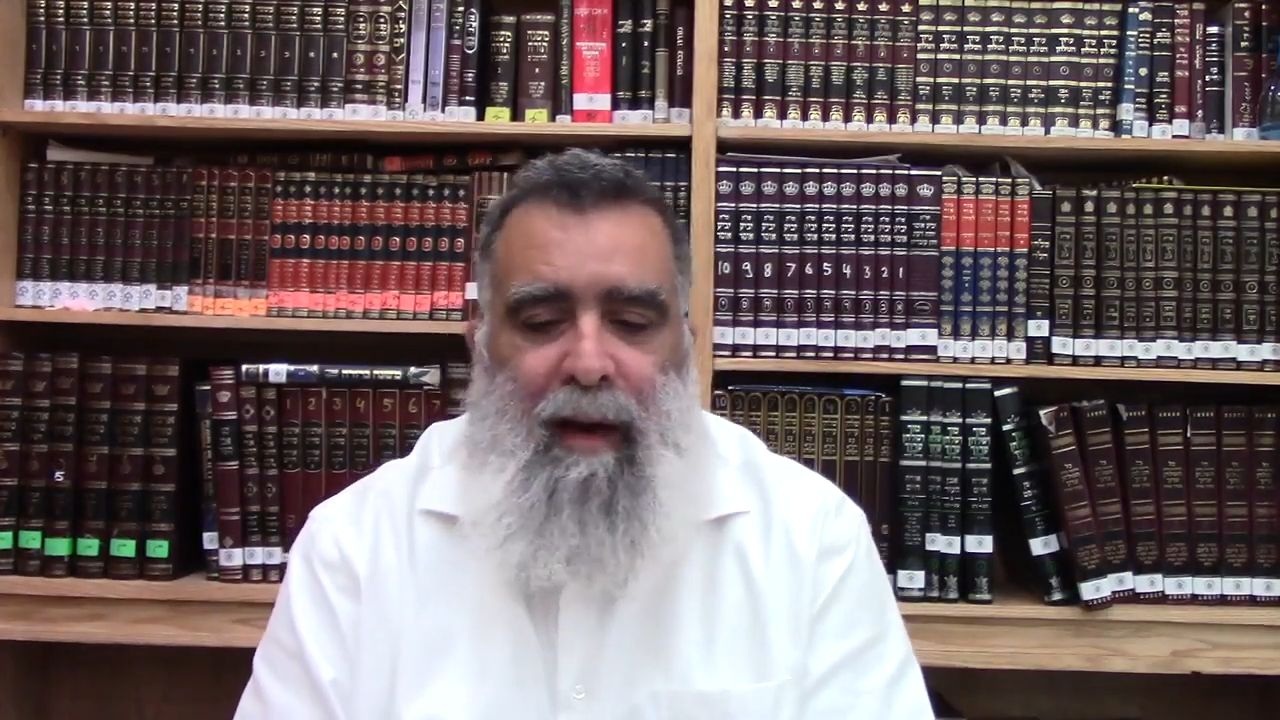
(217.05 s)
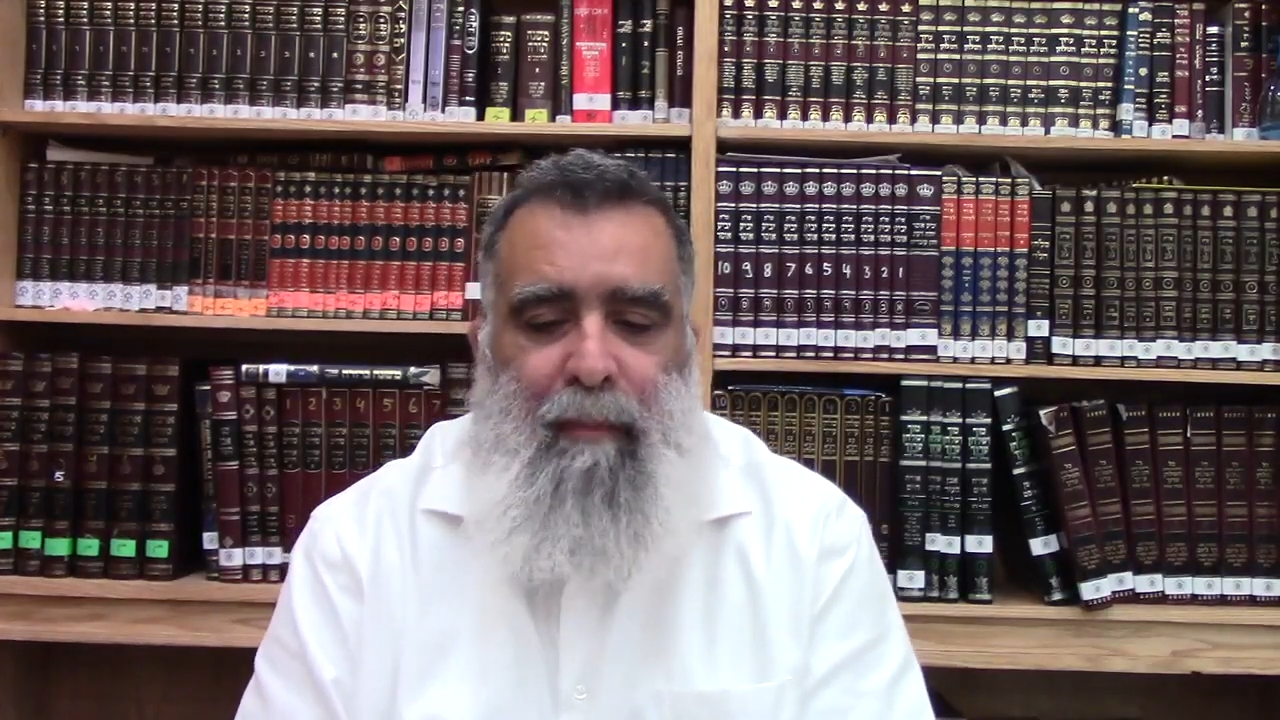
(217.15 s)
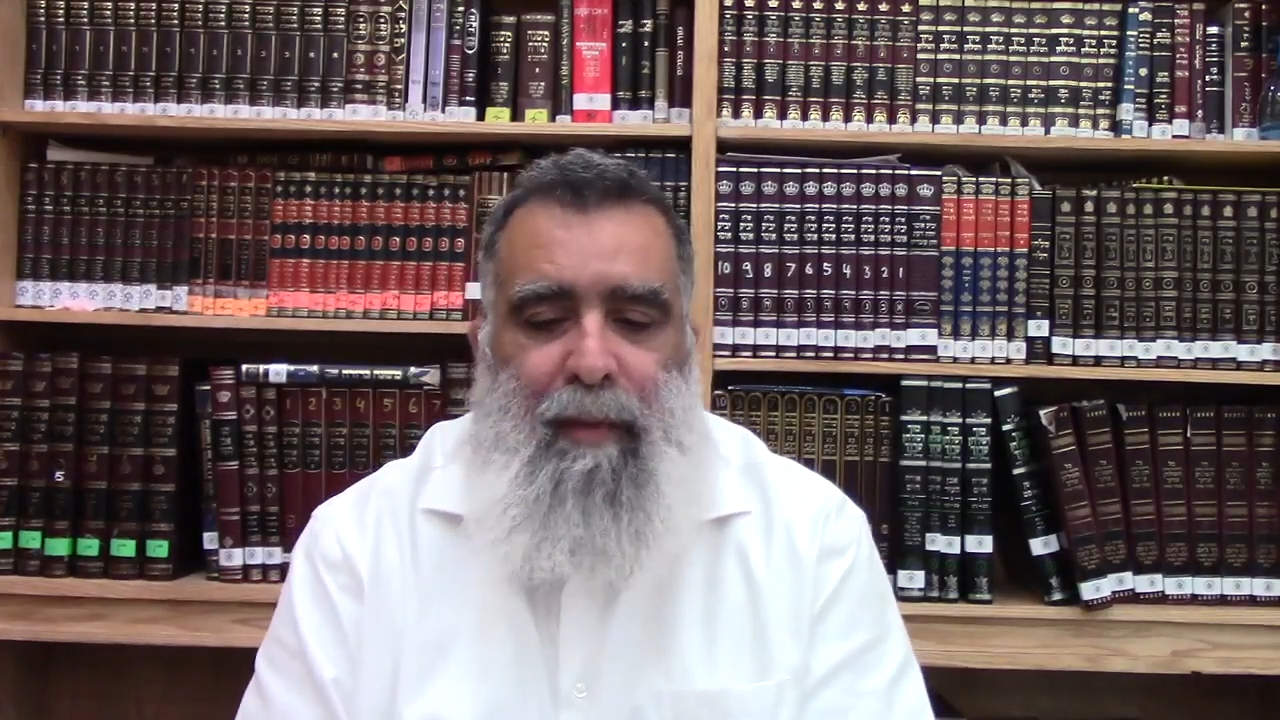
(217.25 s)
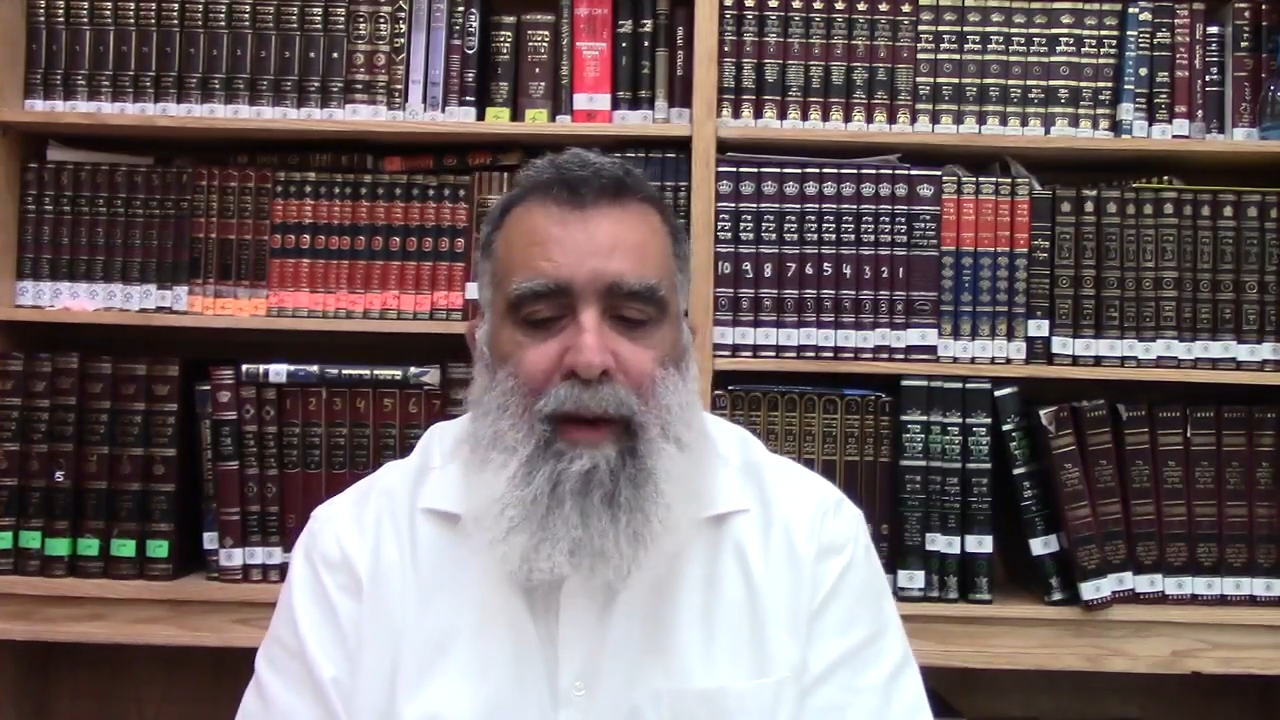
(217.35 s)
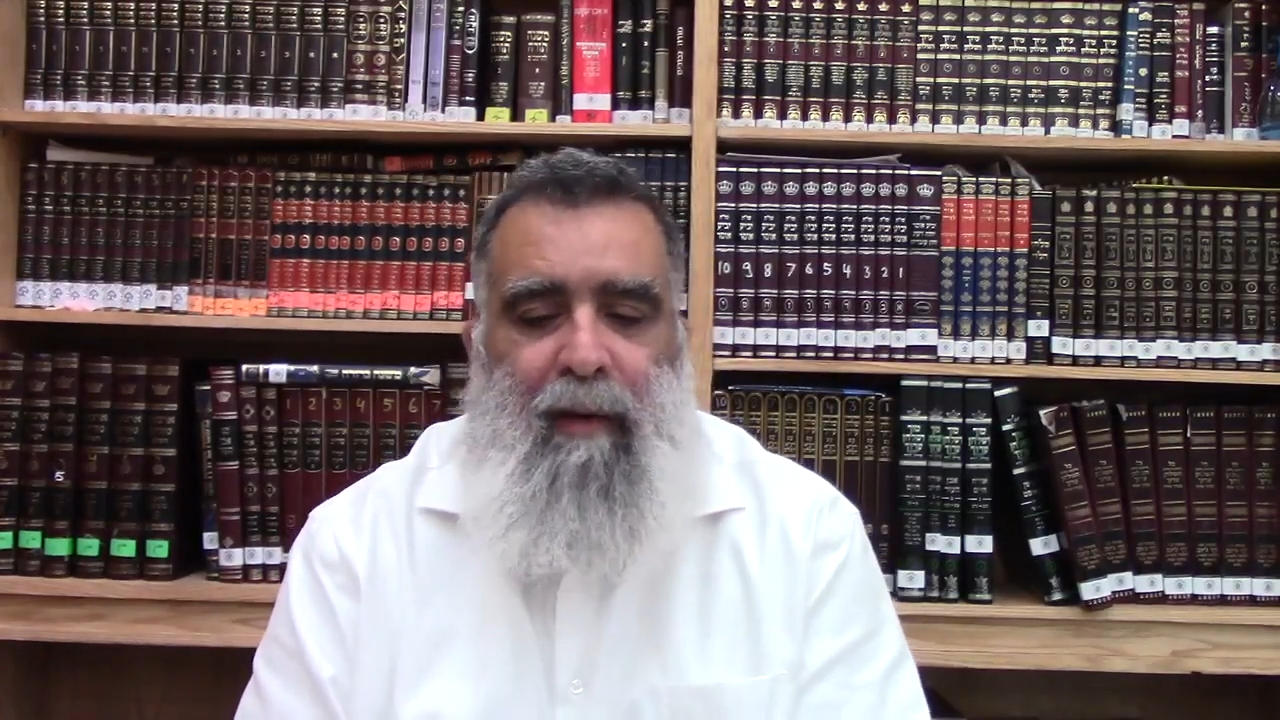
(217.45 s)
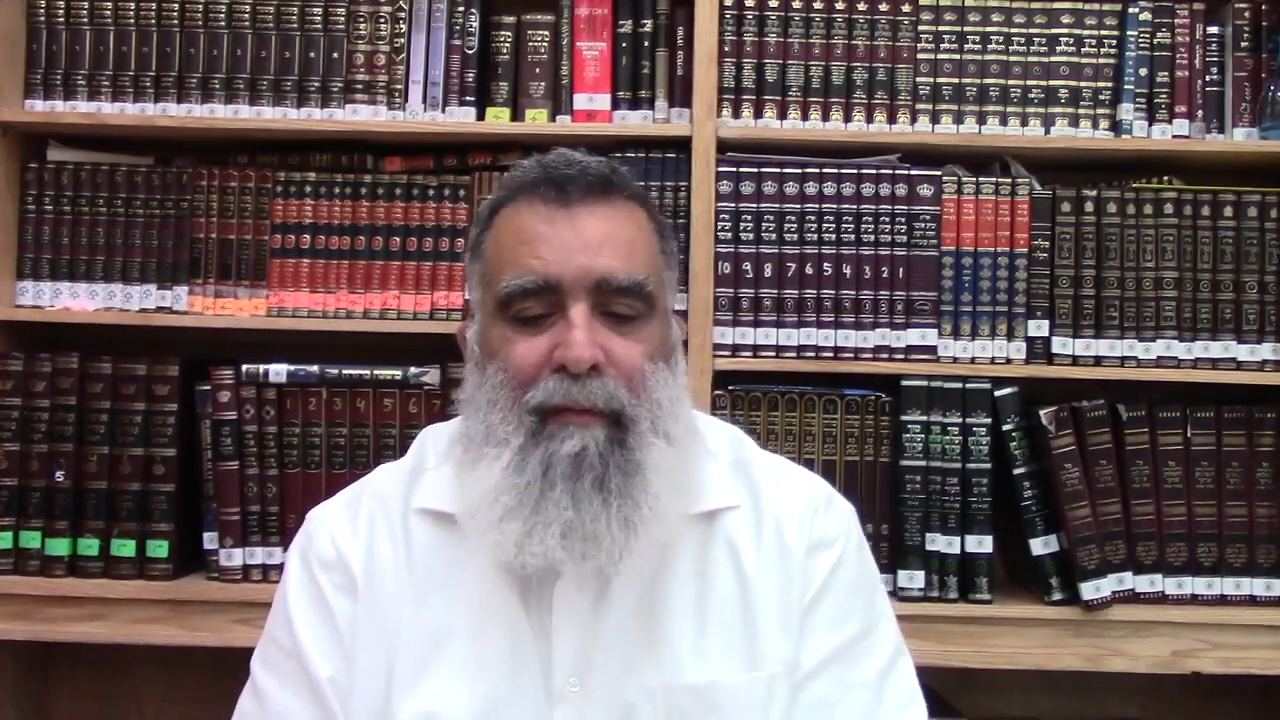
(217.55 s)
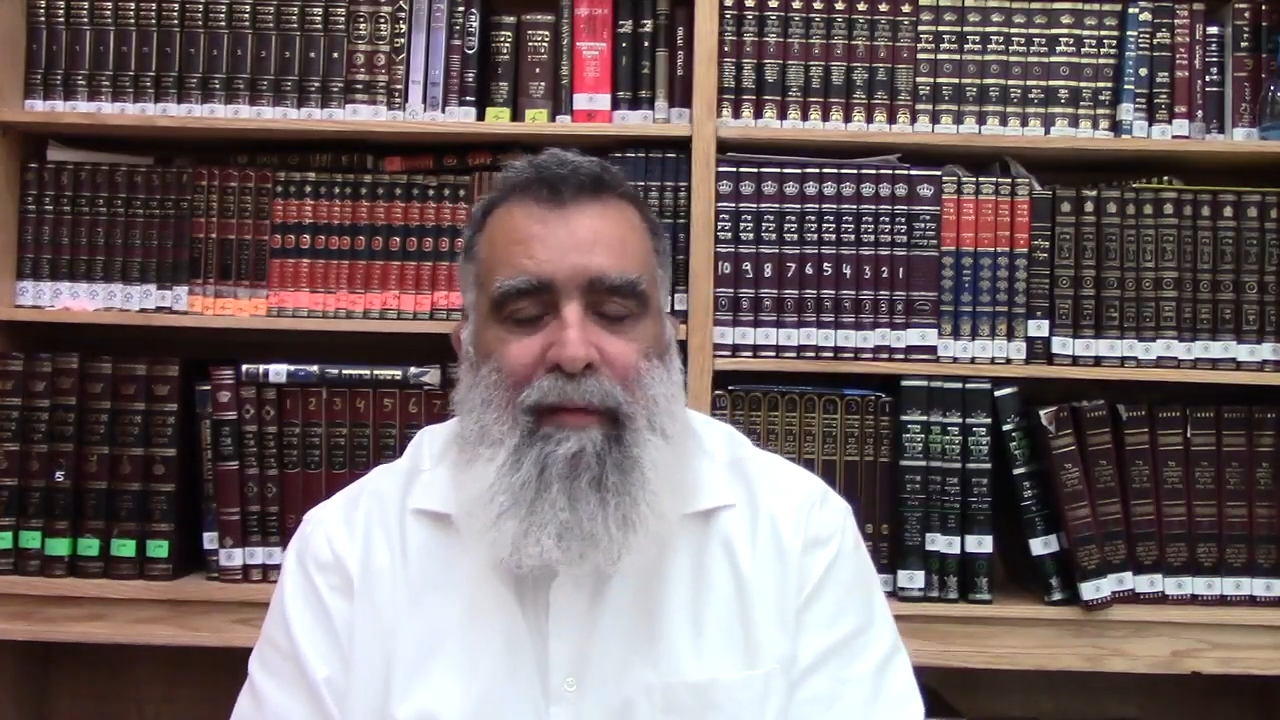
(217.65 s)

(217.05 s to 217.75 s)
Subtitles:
company or